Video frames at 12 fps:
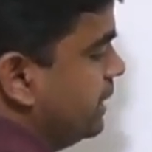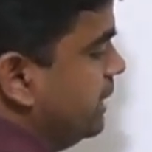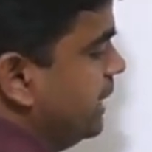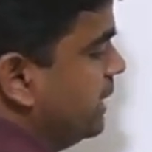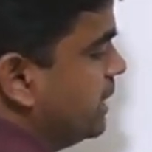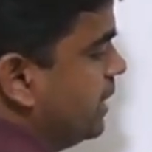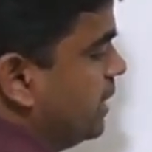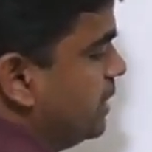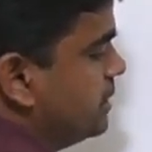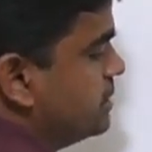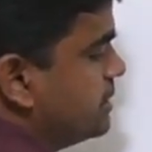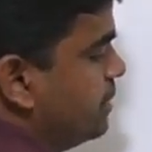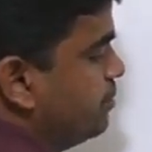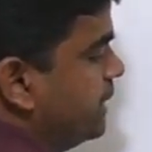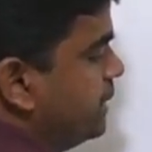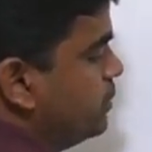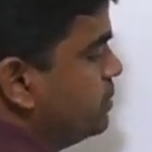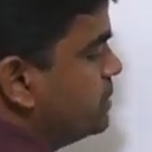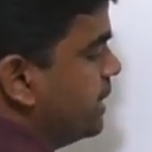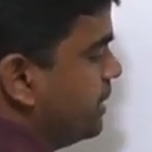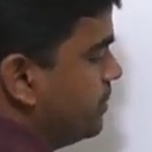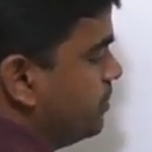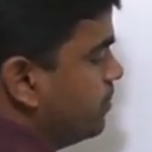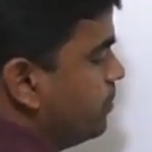data, simply to say.
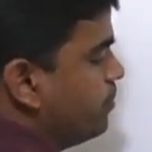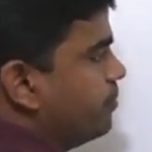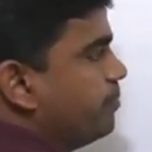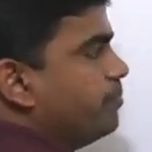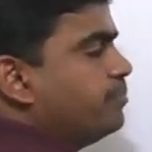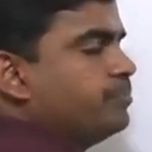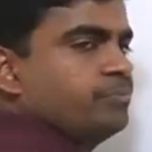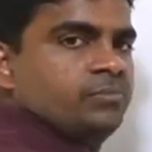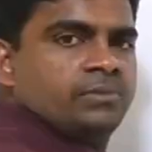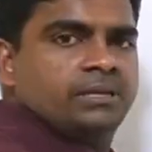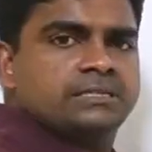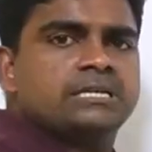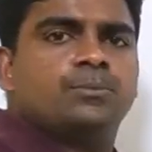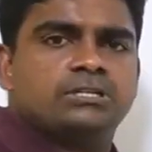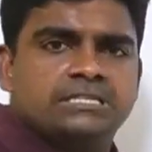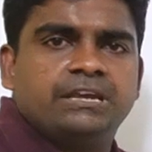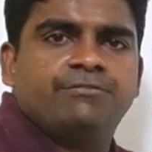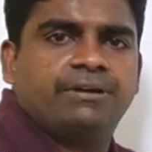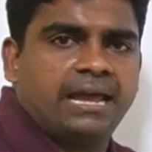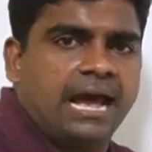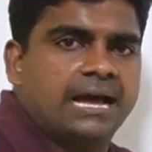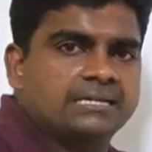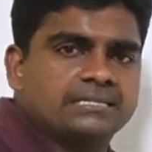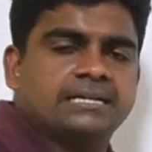Suppose if I
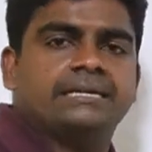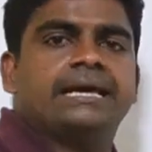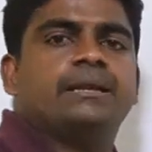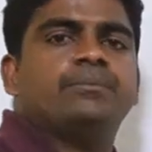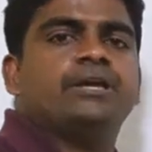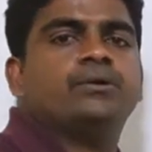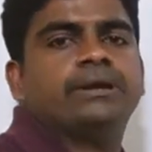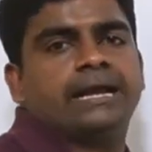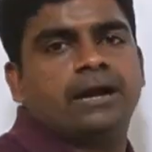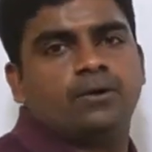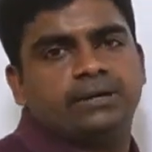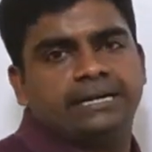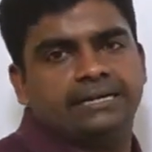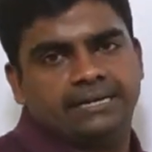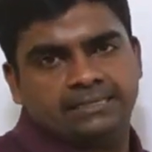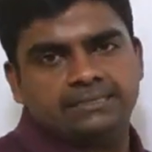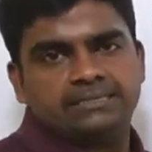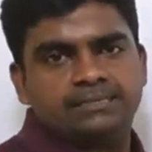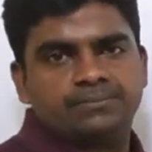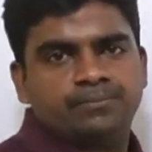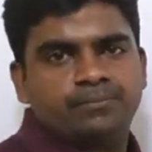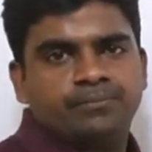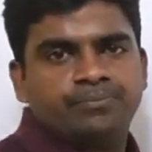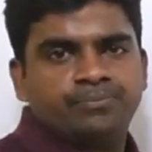ask, tell me your account details.
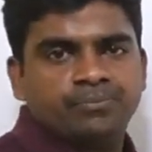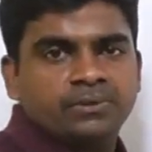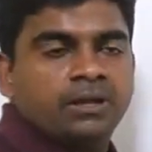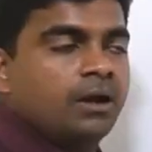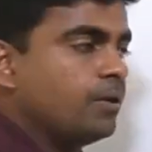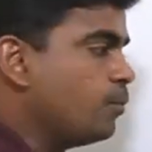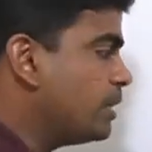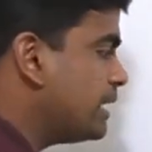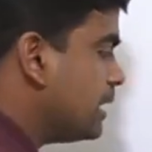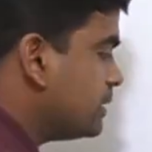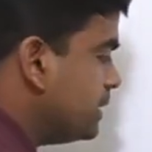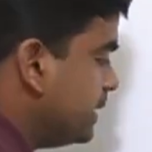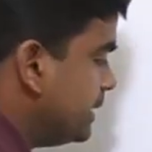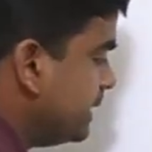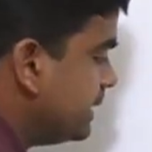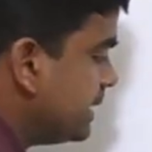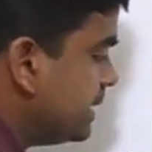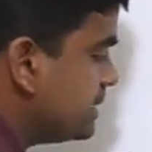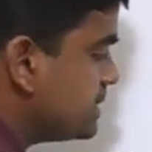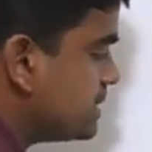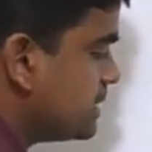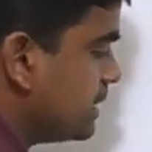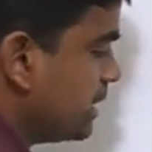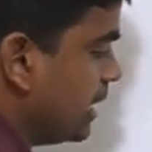What are the
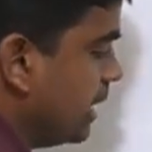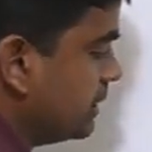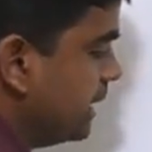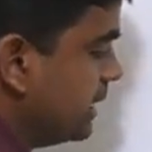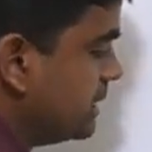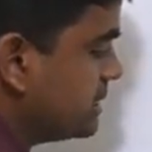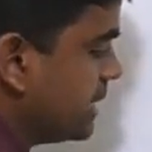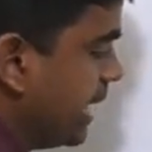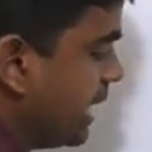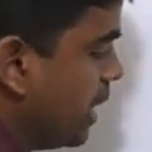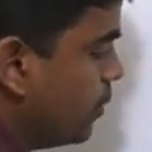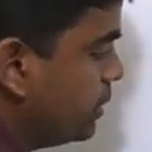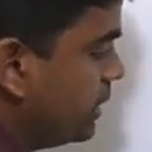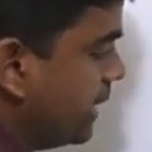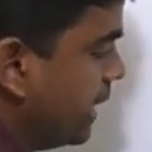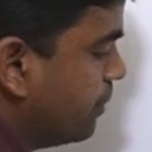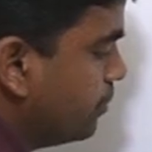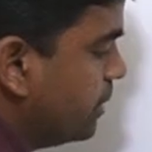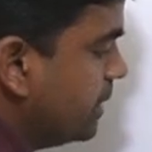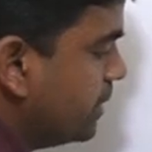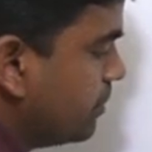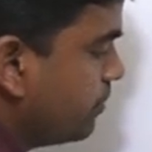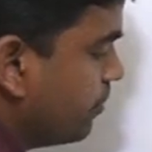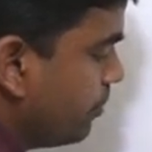details? That is account number,
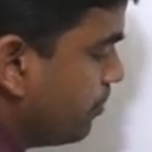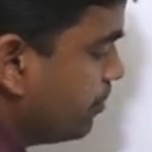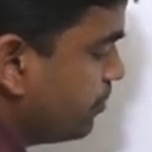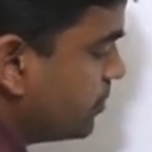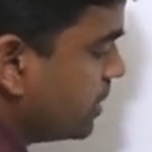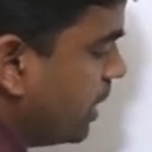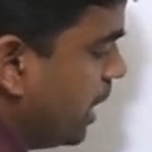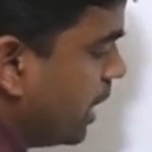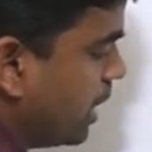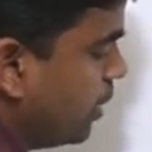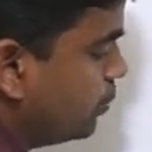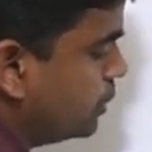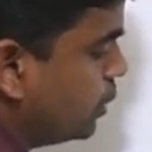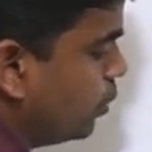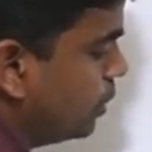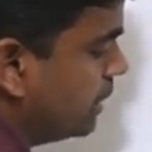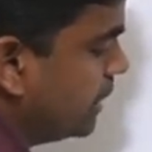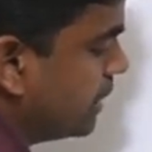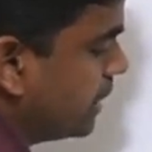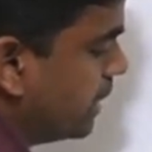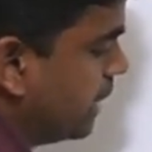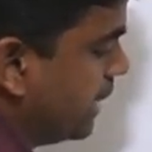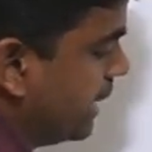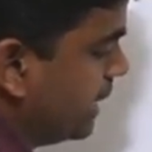account holder
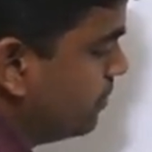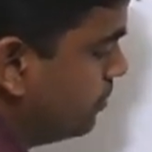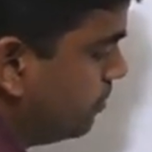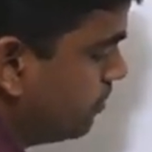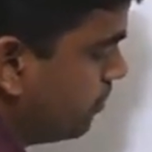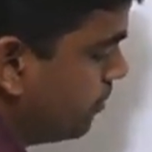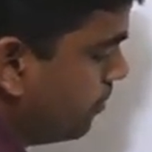name,